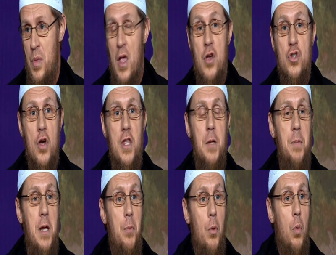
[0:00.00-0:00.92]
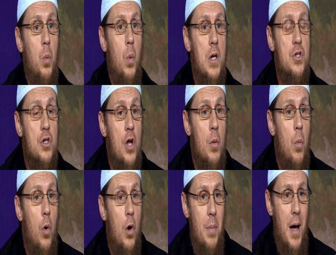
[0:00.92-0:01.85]
so that people will want to know
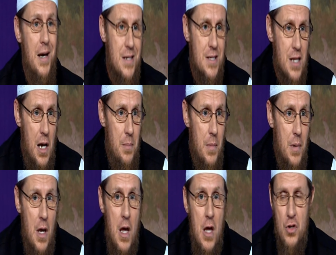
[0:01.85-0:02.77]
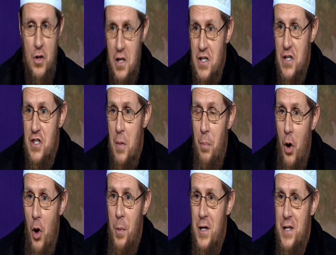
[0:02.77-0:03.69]
more about Islam. So this is the
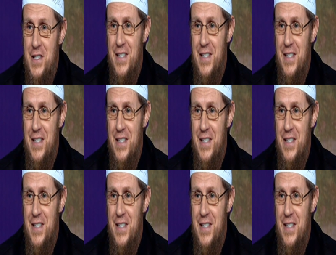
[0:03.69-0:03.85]
purpose